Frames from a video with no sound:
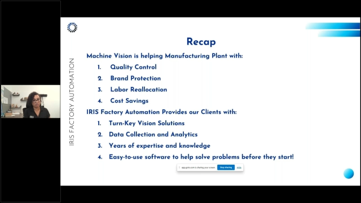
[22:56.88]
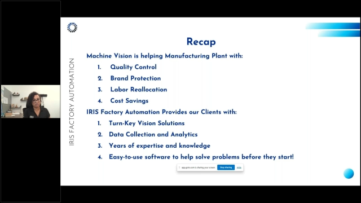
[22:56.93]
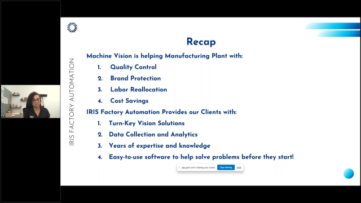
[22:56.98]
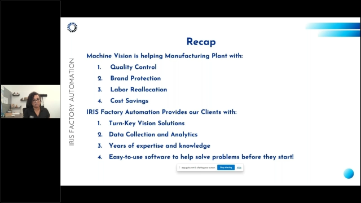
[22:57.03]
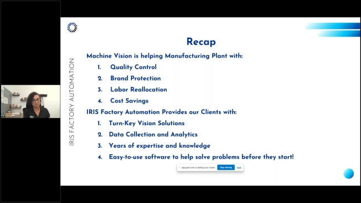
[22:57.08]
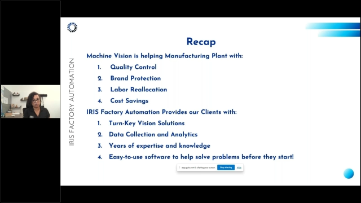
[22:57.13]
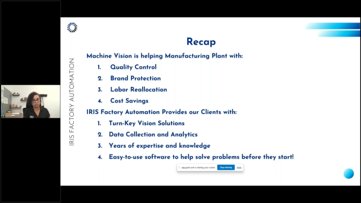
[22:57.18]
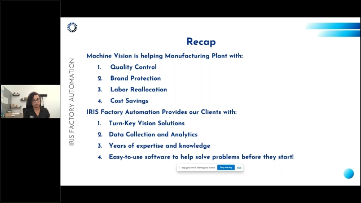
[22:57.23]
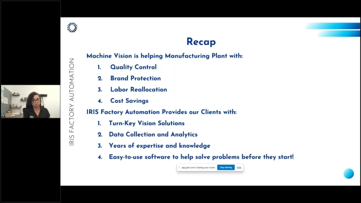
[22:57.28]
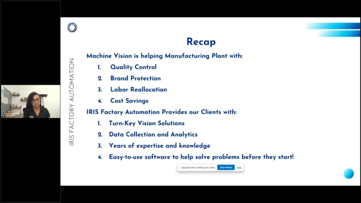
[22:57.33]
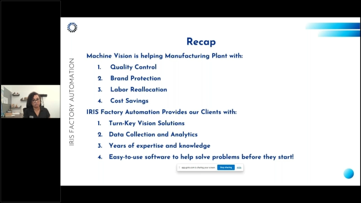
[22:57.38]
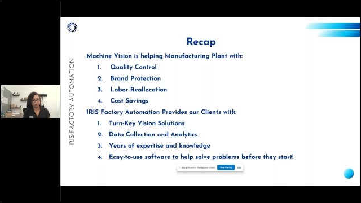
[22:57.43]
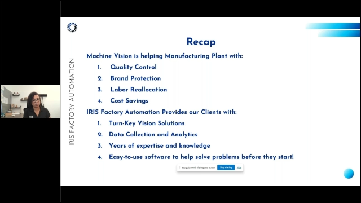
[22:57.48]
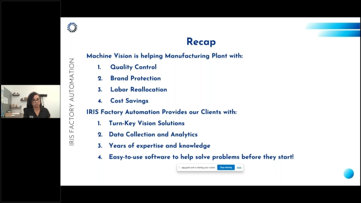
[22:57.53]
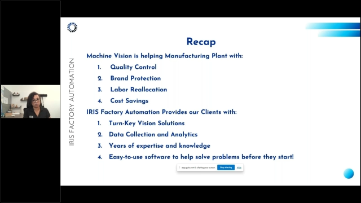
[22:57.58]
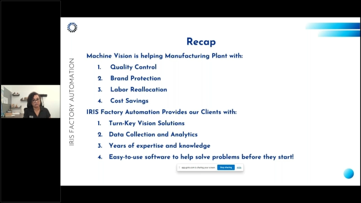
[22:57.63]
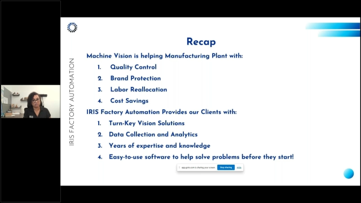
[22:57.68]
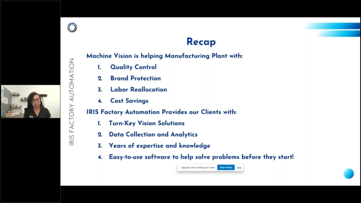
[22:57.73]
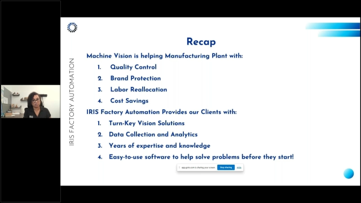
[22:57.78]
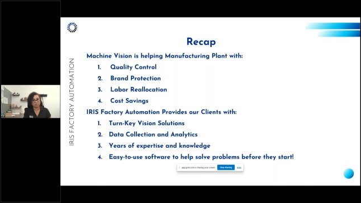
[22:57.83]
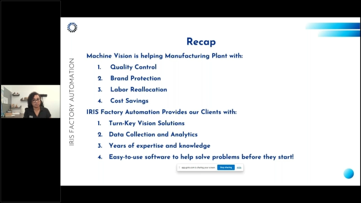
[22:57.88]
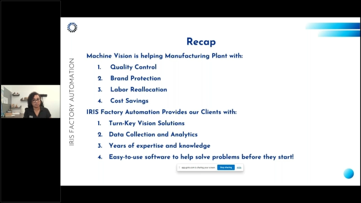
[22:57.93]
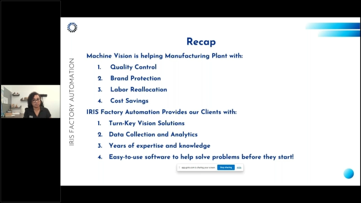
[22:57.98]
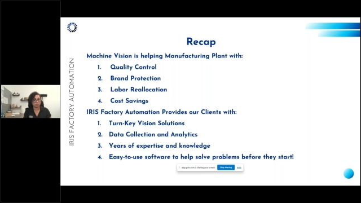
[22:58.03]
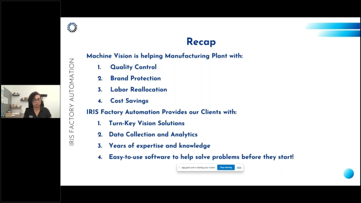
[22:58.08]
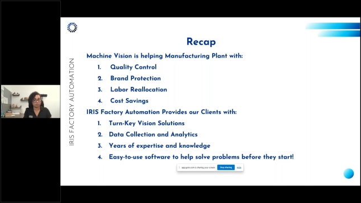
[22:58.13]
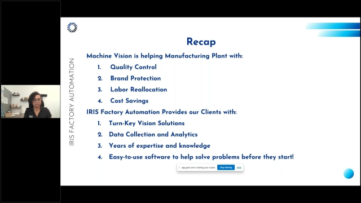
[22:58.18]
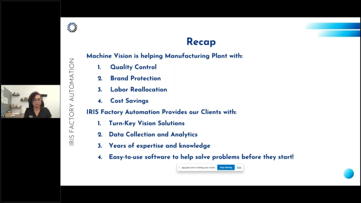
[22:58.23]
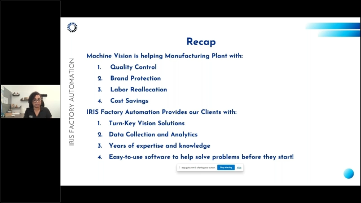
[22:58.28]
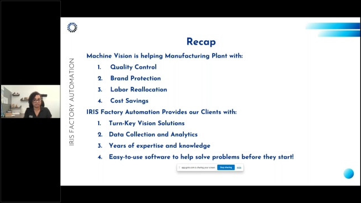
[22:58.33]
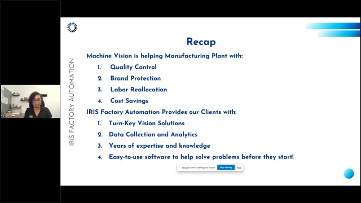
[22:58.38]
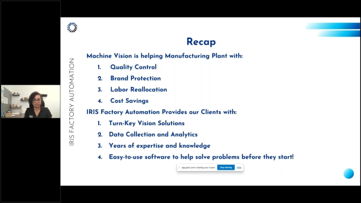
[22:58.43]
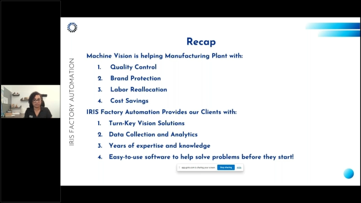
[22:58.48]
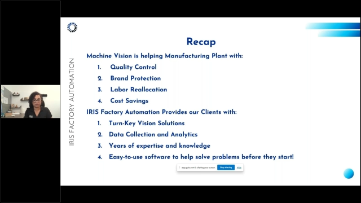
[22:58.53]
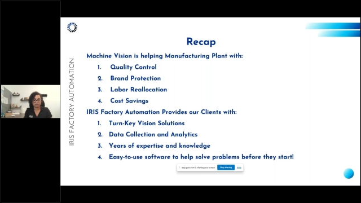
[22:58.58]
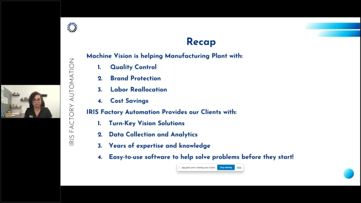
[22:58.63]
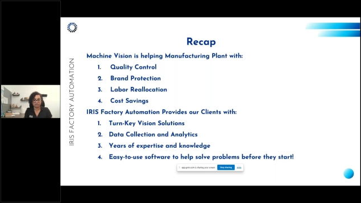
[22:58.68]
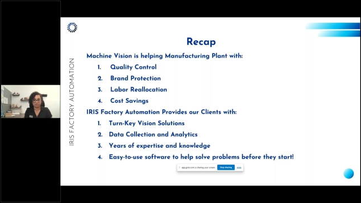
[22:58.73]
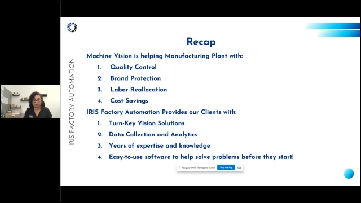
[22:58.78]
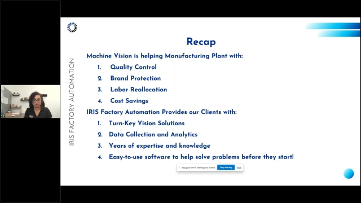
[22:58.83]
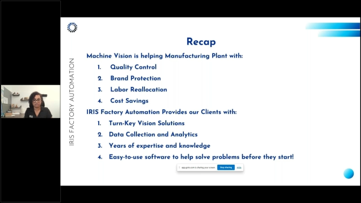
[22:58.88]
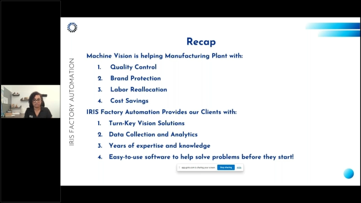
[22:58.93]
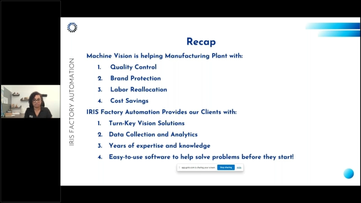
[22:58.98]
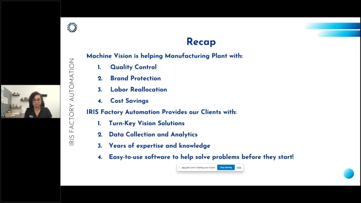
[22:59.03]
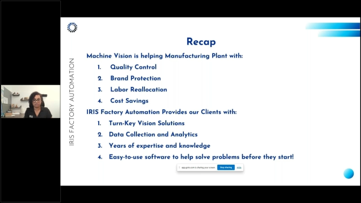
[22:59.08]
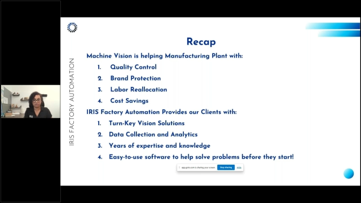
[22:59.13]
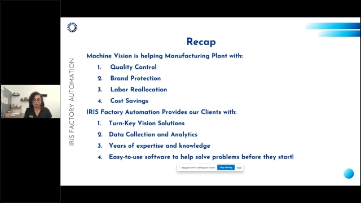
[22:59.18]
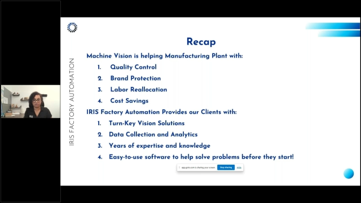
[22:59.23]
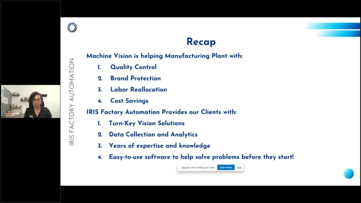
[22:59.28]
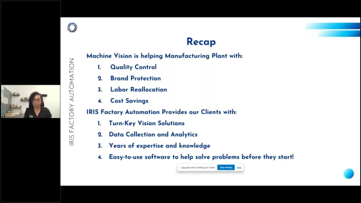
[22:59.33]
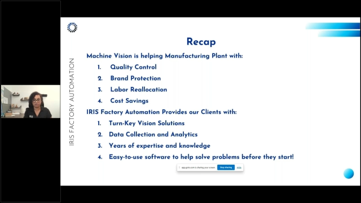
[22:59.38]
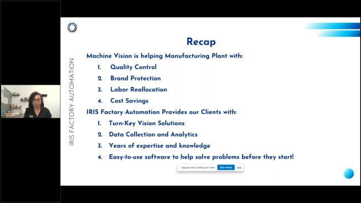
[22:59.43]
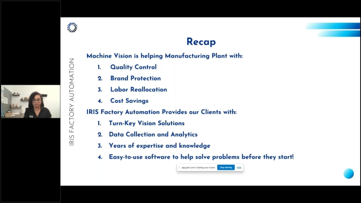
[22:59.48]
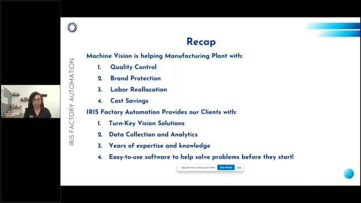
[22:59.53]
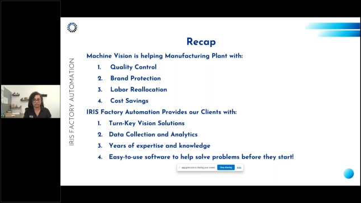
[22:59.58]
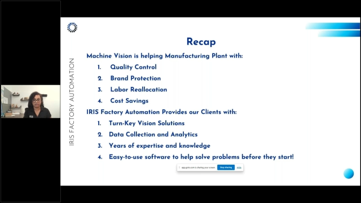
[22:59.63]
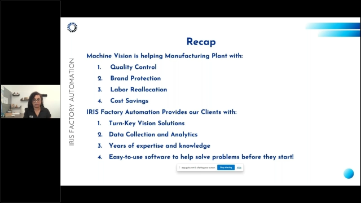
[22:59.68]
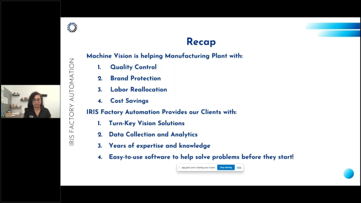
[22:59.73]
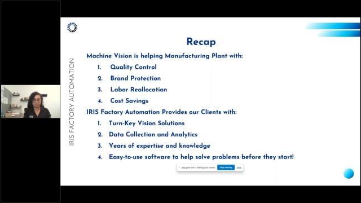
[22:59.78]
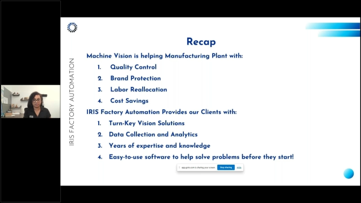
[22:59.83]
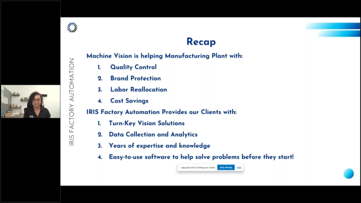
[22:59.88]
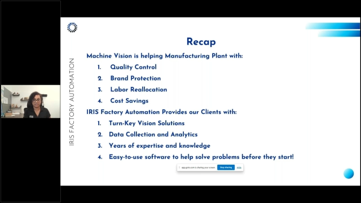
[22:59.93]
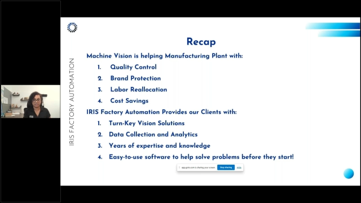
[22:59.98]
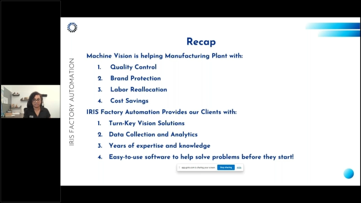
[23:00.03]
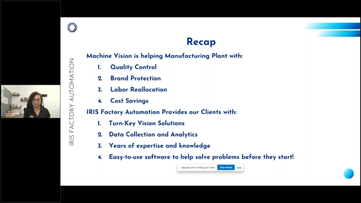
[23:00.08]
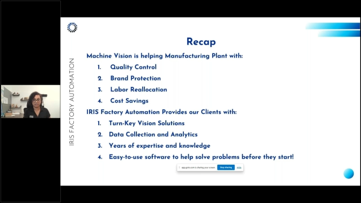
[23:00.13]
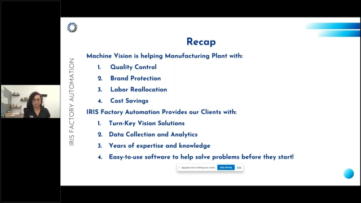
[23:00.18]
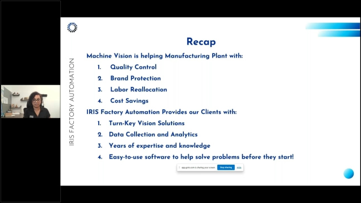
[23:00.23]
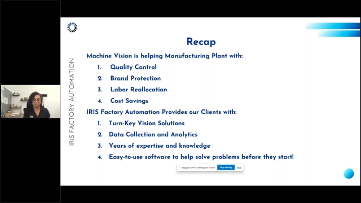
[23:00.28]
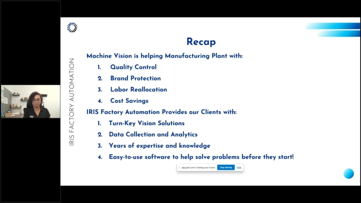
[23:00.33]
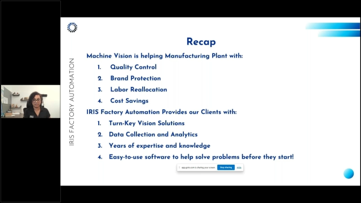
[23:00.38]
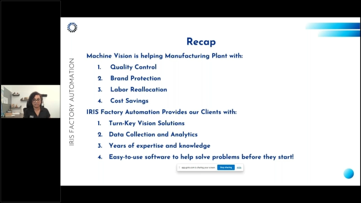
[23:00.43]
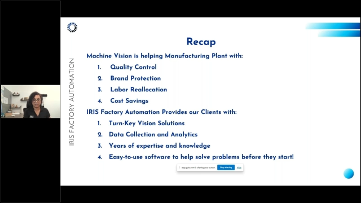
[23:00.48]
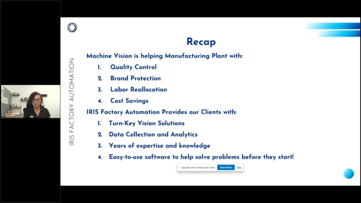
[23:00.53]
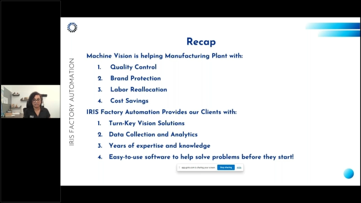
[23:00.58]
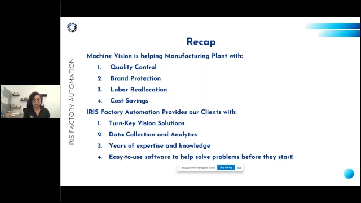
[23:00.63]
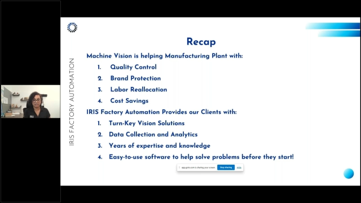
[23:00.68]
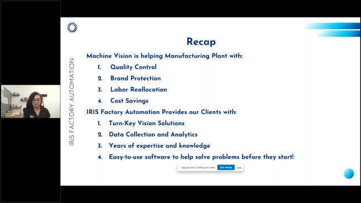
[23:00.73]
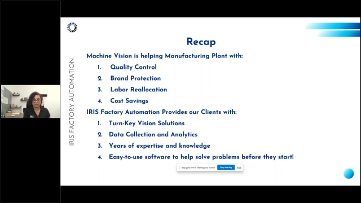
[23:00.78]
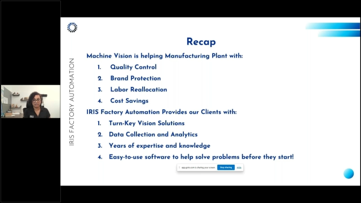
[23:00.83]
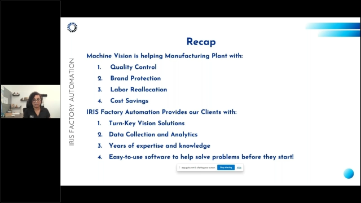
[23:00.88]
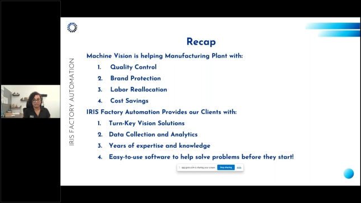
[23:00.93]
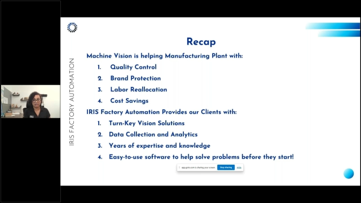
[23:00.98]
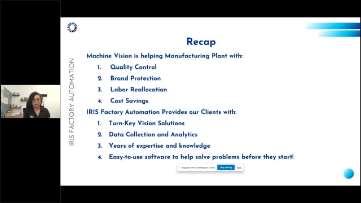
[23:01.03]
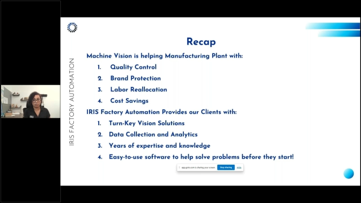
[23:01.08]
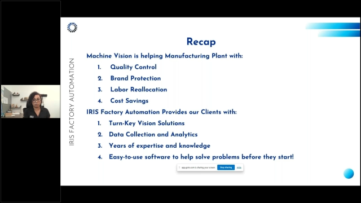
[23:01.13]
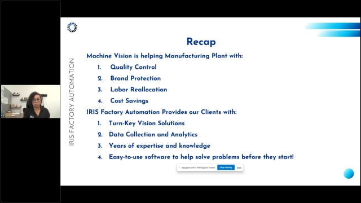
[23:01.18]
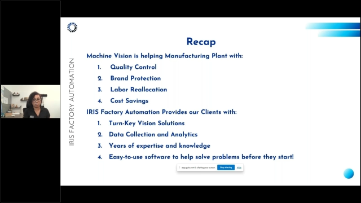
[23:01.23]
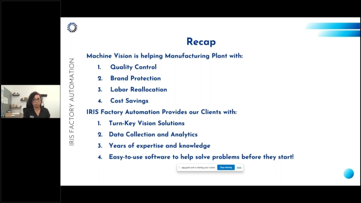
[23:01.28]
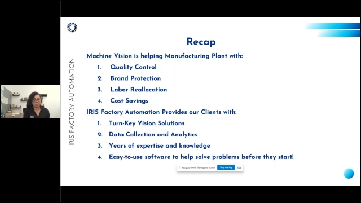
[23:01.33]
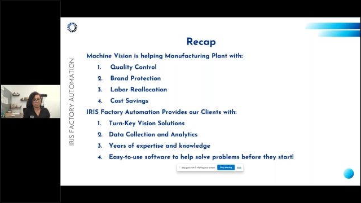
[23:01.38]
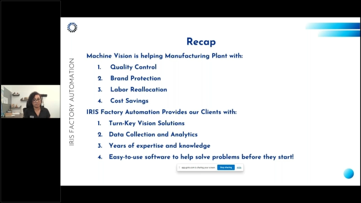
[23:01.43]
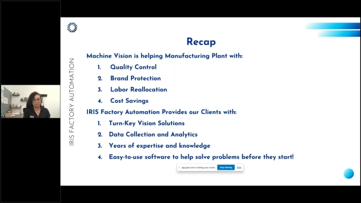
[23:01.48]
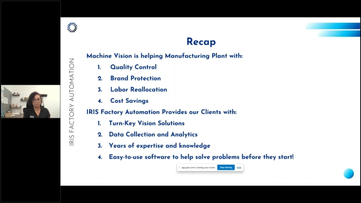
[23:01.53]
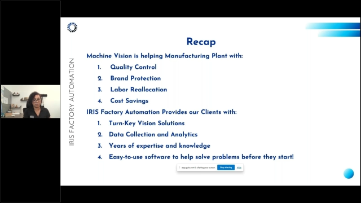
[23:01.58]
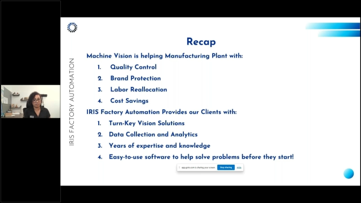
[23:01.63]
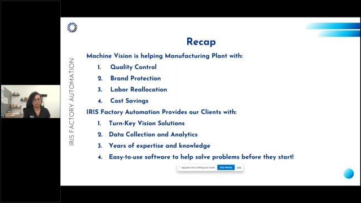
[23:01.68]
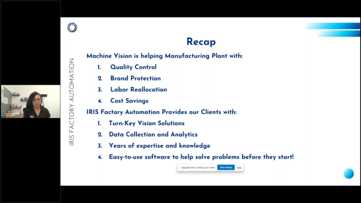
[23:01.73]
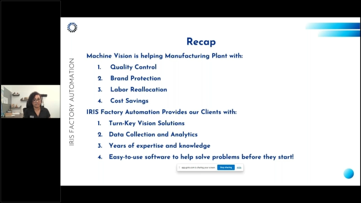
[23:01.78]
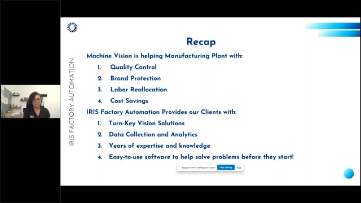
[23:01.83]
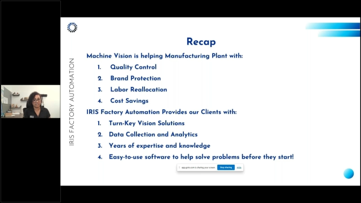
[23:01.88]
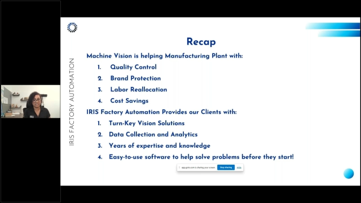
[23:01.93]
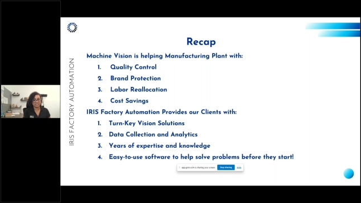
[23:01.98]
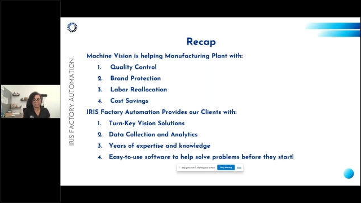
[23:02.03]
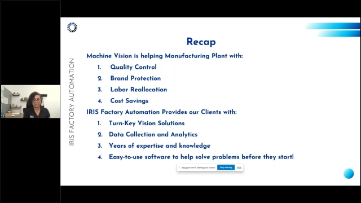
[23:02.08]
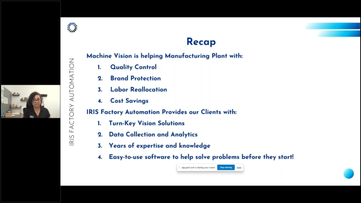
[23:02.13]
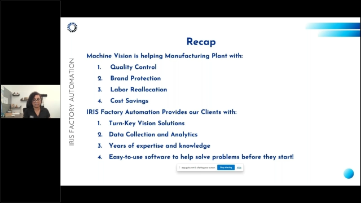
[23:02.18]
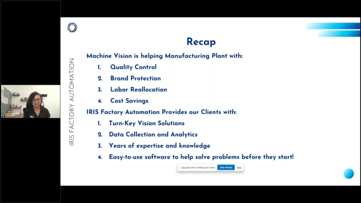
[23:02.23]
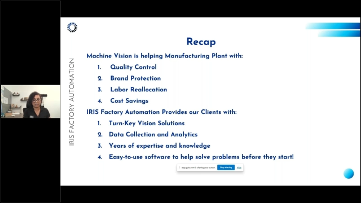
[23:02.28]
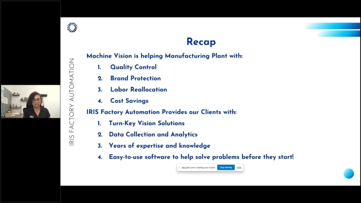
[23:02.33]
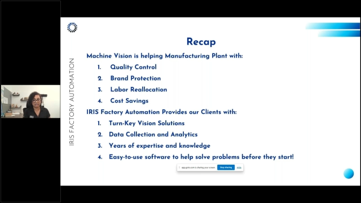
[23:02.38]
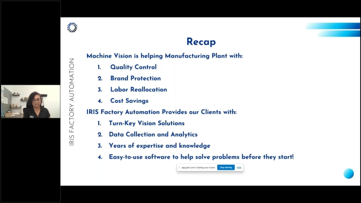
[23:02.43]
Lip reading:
Nobody's mouth can be seen.